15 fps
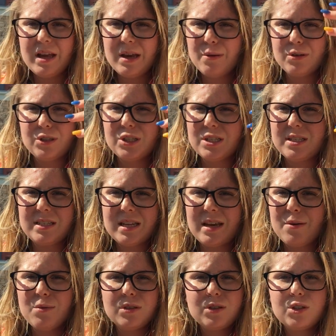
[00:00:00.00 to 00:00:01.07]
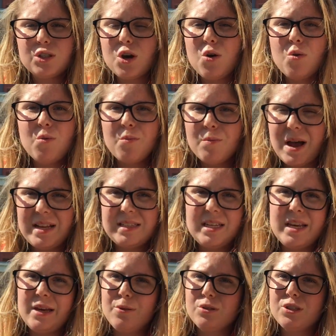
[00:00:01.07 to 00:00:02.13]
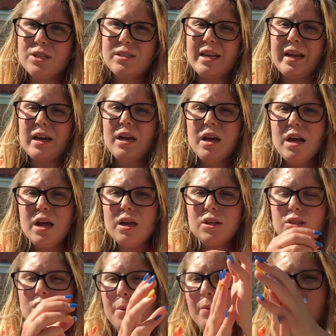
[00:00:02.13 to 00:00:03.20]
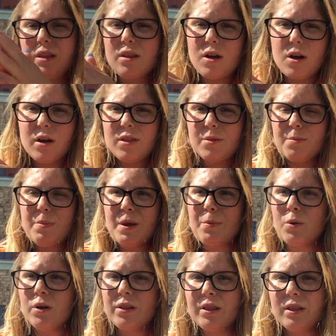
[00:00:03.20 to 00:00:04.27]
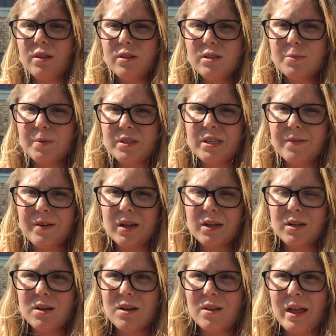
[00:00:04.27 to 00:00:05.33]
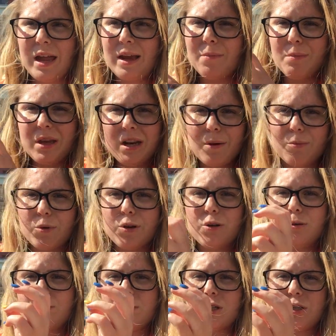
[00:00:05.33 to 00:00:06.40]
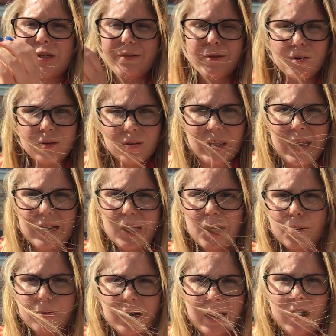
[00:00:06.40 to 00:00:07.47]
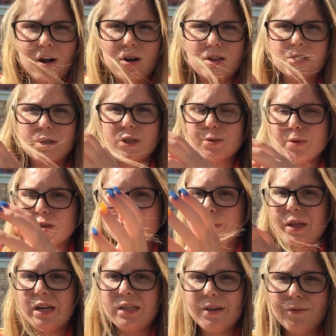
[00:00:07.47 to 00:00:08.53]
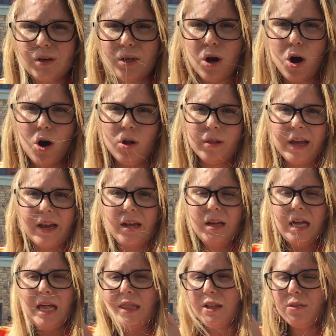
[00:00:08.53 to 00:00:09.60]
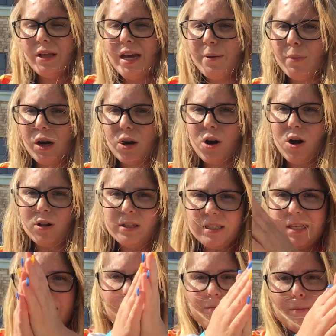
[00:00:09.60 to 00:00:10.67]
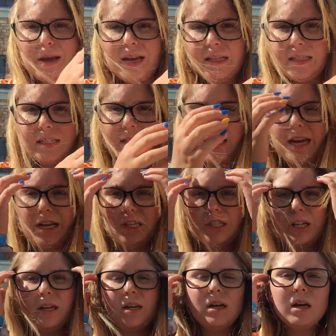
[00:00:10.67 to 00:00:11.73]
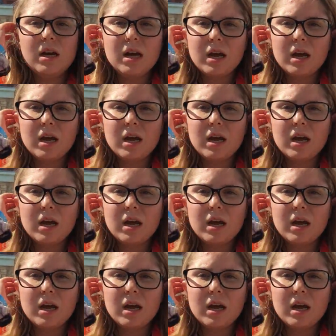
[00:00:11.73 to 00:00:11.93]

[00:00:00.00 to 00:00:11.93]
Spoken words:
it was so messy. It was just like some of people in specific like meetup rooms or different like Q&A halls are supposed to be in a different hall, like the landmark hall instead of main stage, and